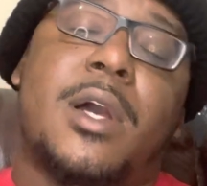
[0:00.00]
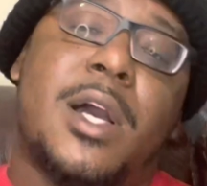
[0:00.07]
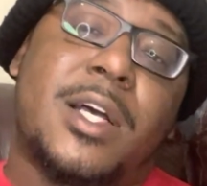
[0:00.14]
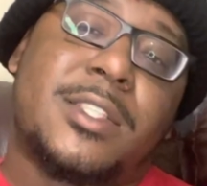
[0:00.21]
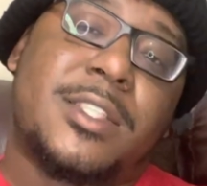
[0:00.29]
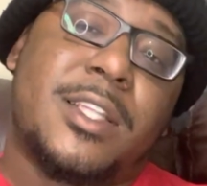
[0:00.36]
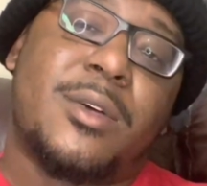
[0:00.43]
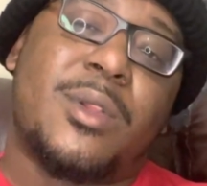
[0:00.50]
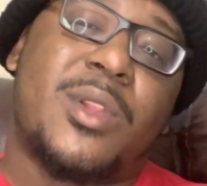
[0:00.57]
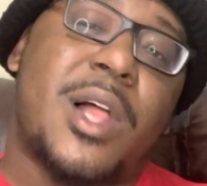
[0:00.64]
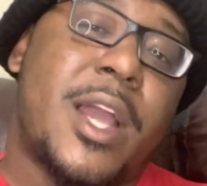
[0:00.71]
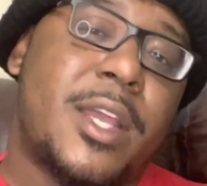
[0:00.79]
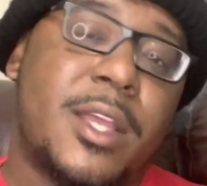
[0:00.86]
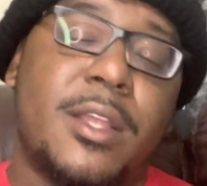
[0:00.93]
I still
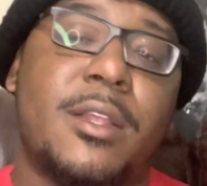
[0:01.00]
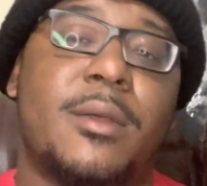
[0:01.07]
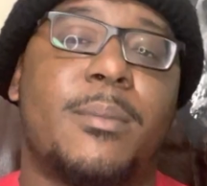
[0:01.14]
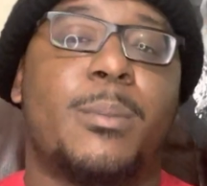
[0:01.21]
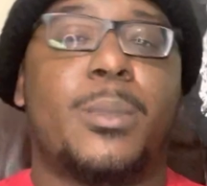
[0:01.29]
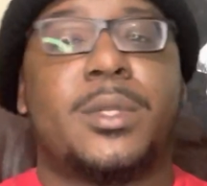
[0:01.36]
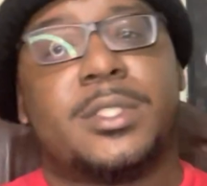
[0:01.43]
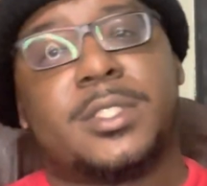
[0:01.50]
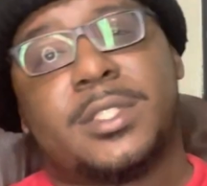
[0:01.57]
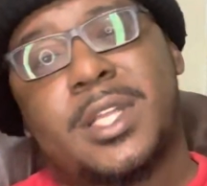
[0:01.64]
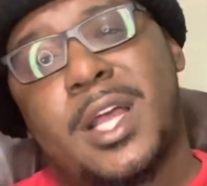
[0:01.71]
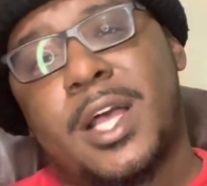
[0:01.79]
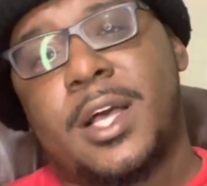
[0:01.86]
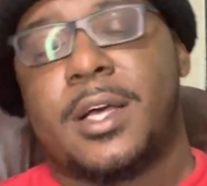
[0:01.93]
like it, but it's
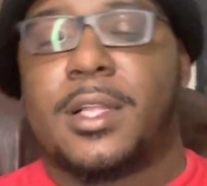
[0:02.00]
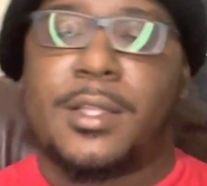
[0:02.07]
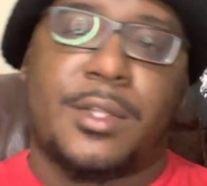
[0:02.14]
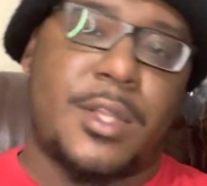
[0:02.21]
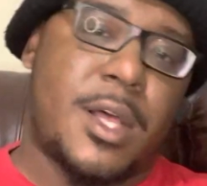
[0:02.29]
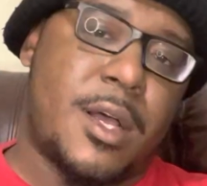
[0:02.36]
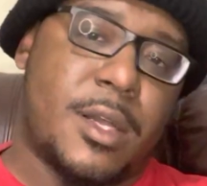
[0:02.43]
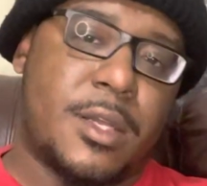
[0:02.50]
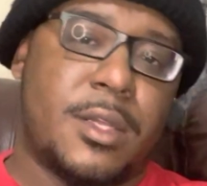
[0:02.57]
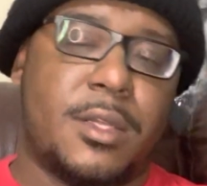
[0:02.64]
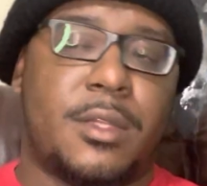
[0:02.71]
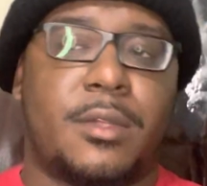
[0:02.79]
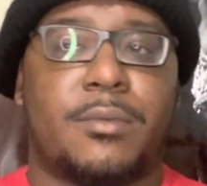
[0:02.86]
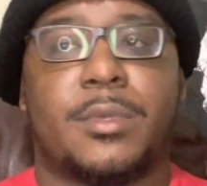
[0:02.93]
not a lot,
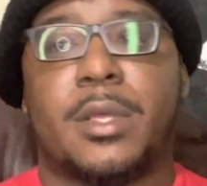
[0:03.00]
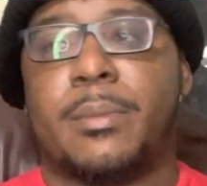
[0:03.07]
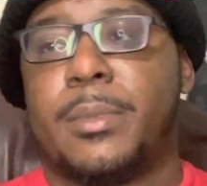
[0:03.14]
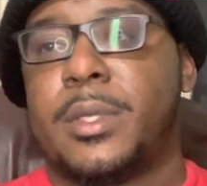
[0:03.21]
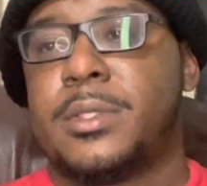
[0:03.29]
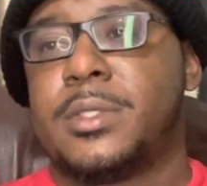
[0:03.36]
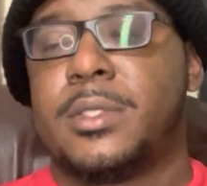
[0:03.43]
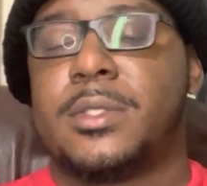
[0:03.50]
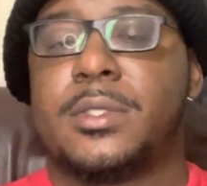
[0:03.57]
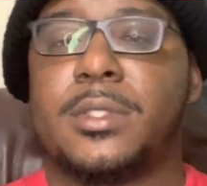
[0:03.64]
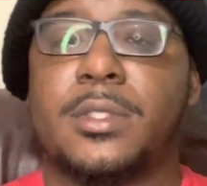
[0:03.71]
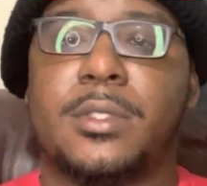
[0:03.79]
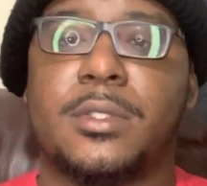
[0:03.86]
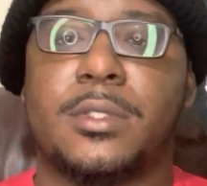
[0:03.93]
if that makes any
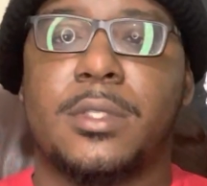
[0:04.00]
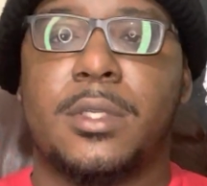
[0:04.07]
sense.